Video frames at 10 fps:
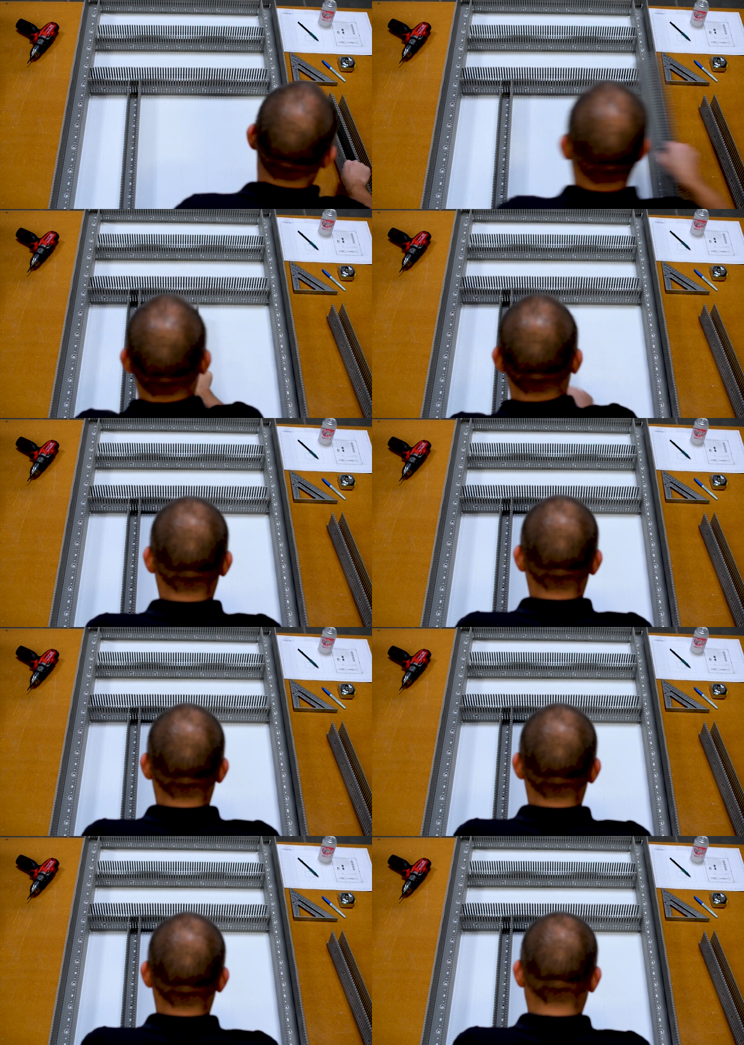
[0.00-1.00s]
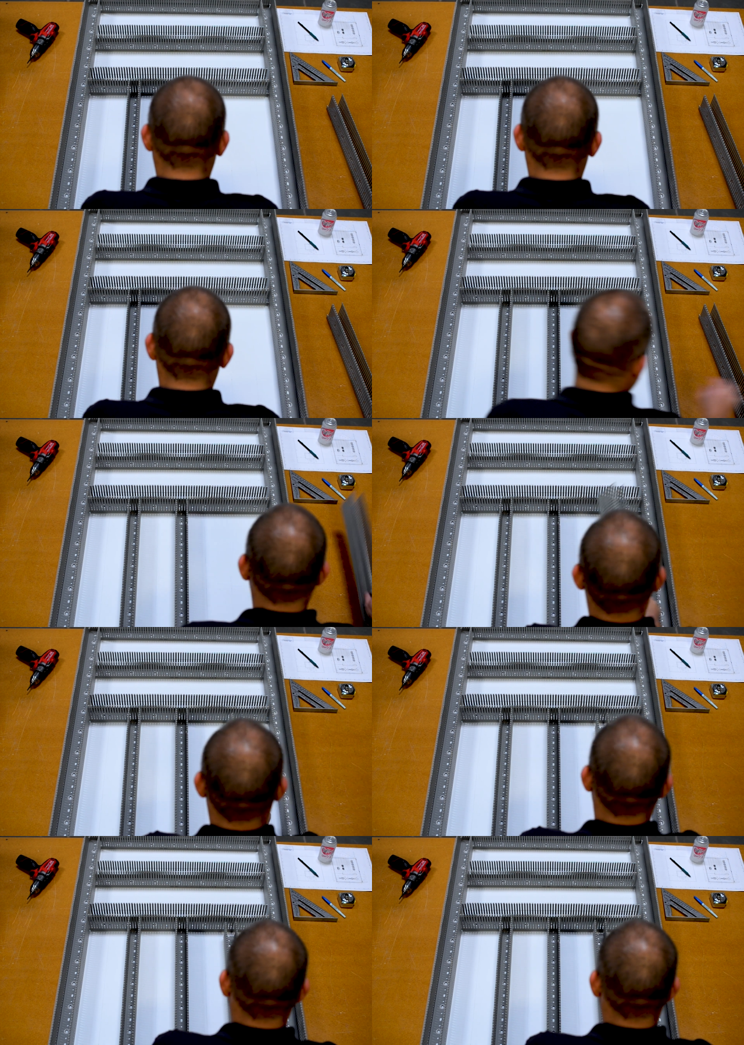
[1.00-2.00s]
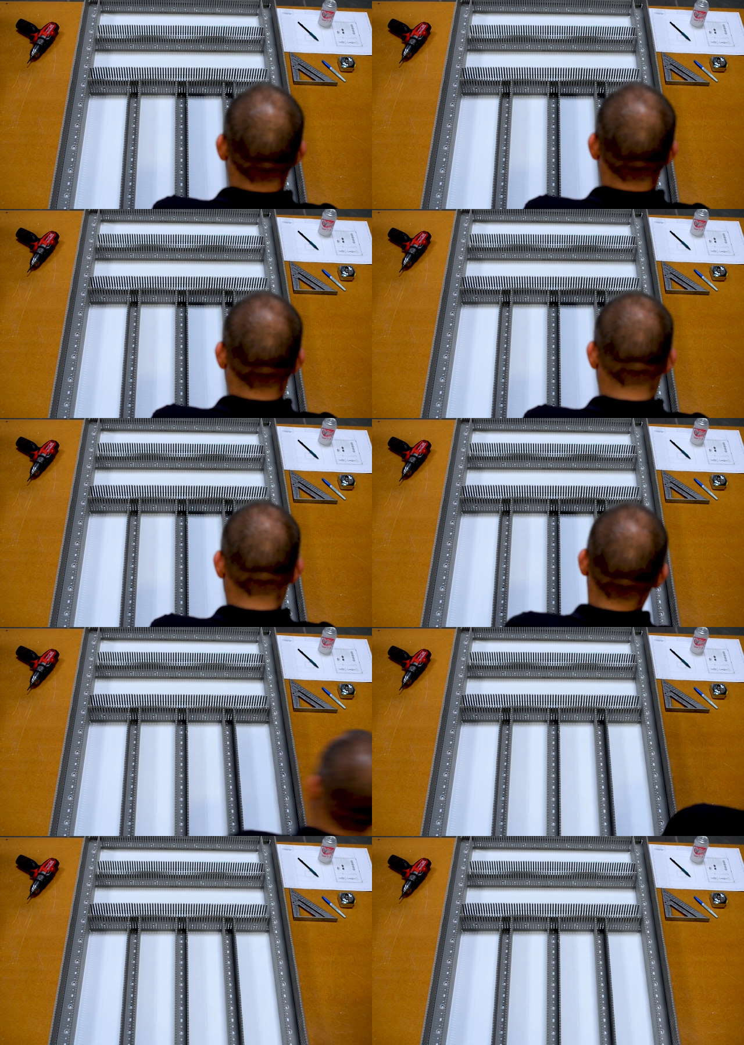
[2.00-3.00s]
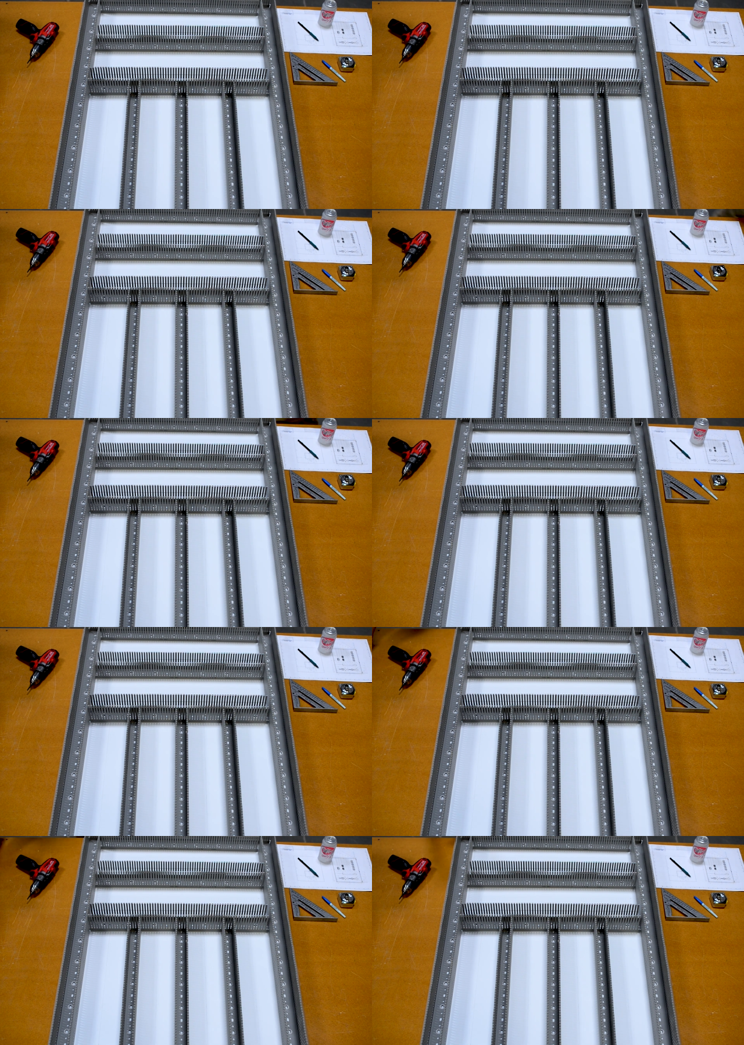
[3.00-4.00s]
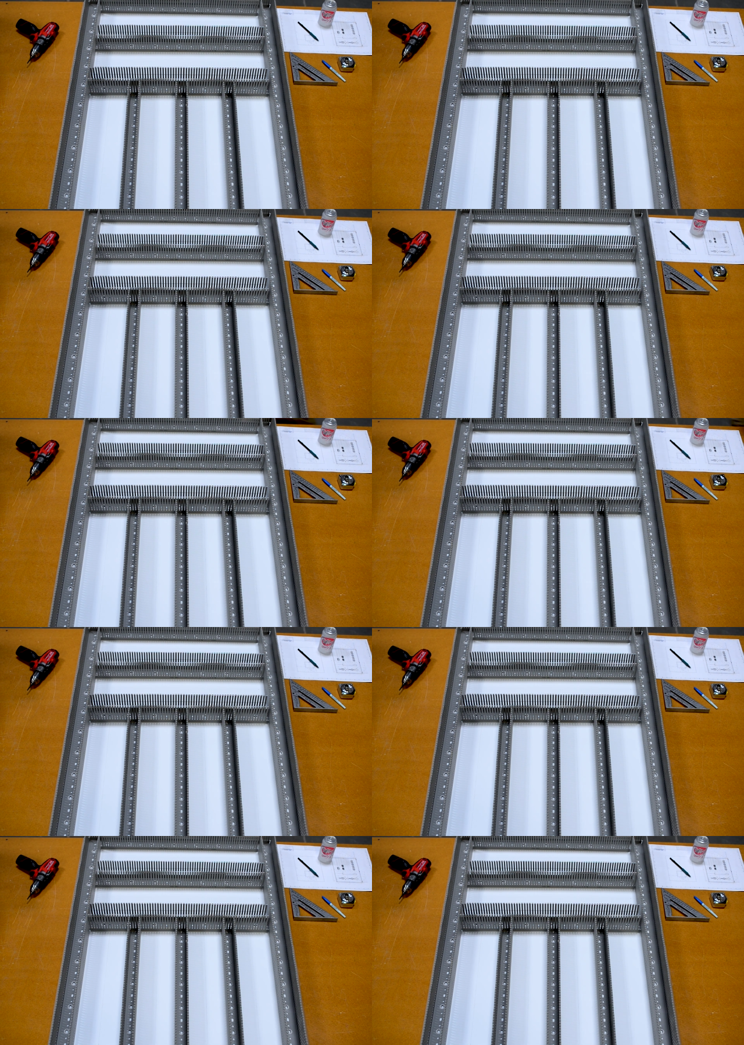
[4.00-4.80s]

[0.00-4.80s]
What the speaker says: [unreadable: no face in view]